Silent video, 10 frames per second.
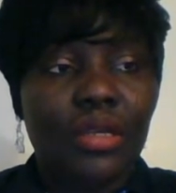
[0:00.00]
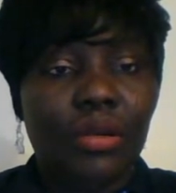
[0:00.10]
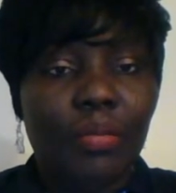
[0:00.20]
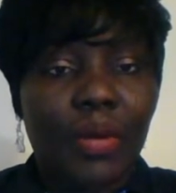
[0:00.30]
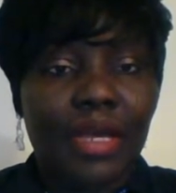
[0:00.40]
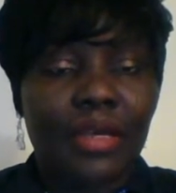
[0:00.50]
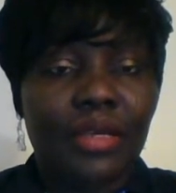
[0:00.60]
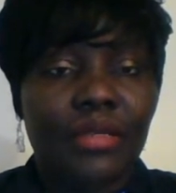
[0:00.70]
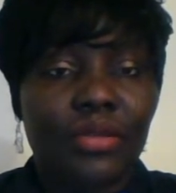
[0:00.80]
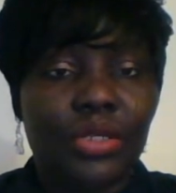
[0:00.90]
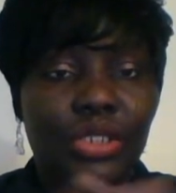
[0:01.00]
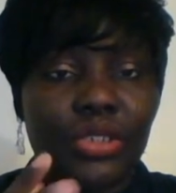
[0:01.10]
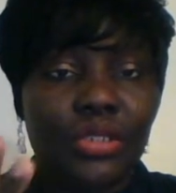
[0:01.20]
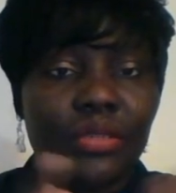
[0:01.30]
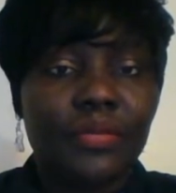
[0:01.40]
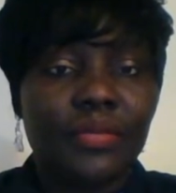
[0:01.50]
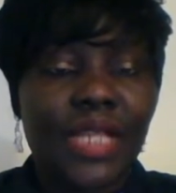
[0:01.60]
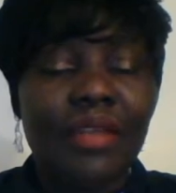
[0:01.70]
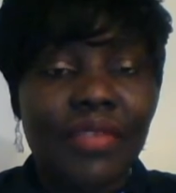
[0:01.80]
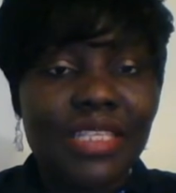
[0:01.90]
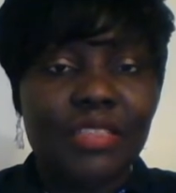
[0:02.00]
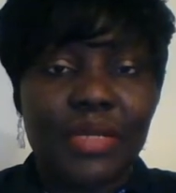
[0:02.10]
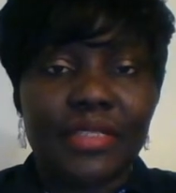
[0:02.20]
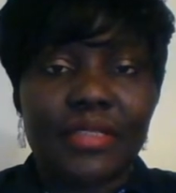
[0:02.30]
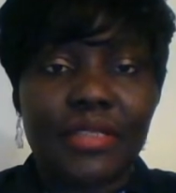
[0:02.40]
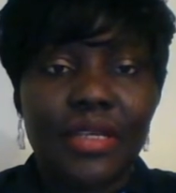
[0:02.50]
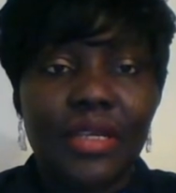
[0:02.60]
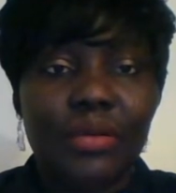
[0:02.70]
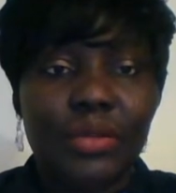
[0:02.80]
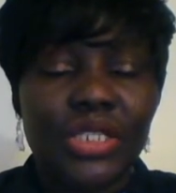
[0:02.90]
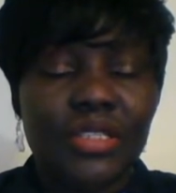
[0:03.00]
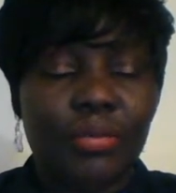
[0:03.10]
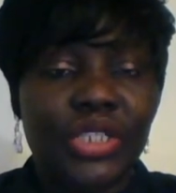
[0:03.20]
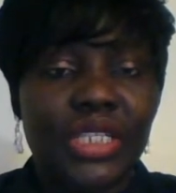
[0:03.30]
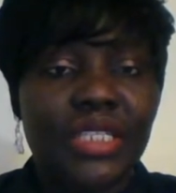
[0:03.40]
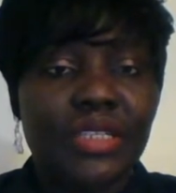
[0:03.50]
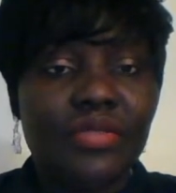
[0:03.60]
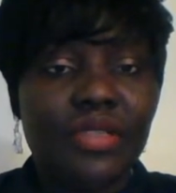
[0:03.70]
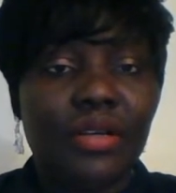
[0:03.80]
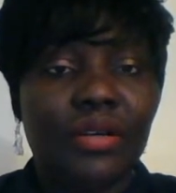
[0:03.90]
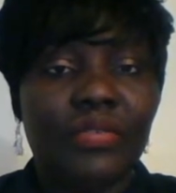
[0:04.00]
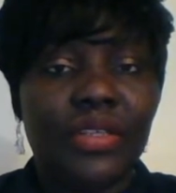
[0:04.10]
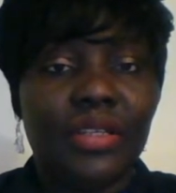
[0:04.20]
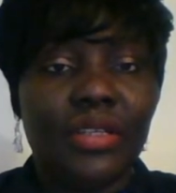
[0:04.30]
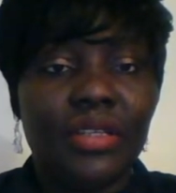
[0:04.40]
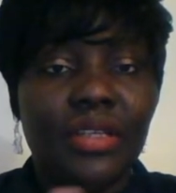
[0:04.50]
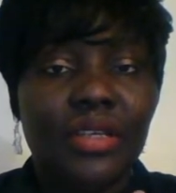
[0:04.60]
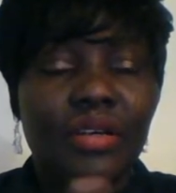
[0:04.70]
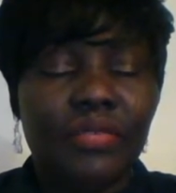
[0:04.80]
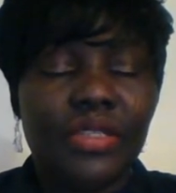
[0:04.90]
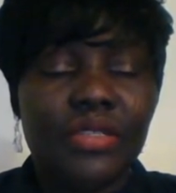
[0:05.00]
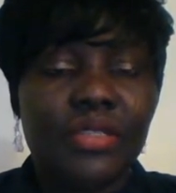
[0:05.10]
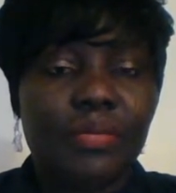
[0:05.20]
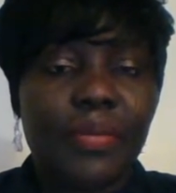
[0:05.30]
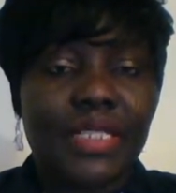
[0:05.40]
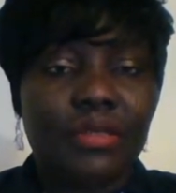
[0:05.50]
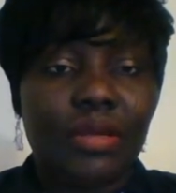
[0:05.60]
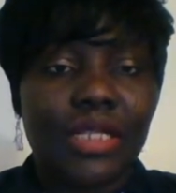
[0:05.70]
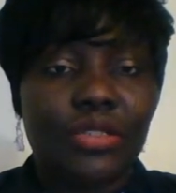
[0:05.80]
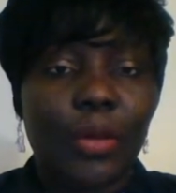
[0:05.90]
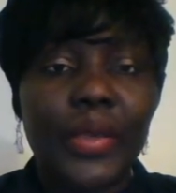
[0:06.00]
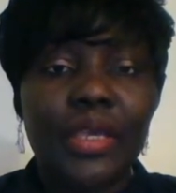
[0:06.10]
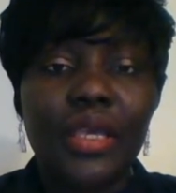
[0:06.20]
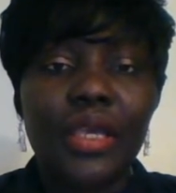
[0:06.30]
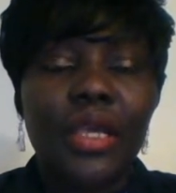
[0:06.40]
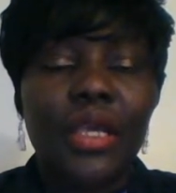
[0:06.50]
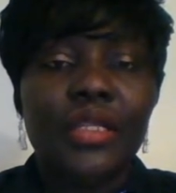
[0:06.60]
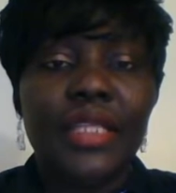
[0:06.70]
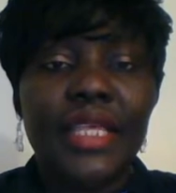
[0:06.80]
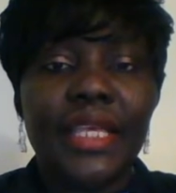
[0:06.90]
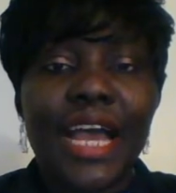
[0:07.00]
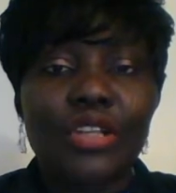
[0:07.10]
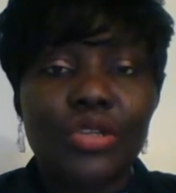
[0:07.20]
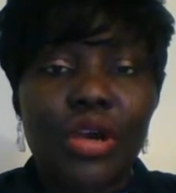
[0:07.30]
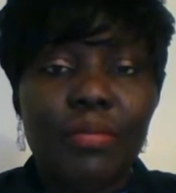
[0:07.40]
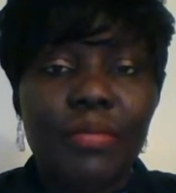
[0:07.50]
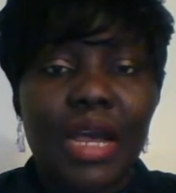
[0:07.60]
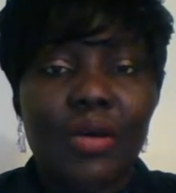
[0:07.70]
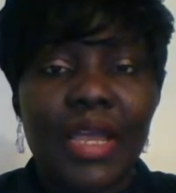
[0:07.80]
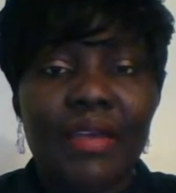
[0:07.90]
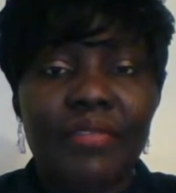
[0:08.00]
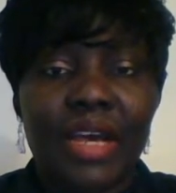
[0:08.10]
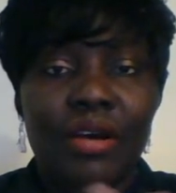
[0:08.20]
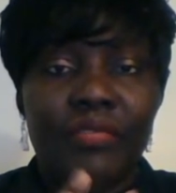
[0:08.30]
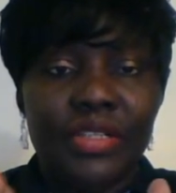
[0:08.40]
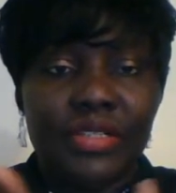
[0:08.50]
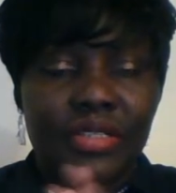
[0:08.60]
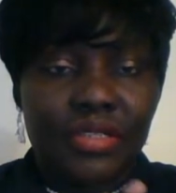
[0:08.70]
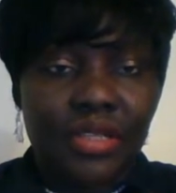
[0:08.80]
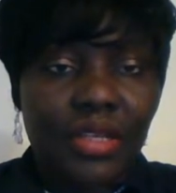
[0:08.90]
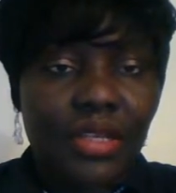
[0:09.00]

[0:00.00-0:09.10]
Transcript: global publication advancement, which is the objectives of this particular topic. The outcome, however, of this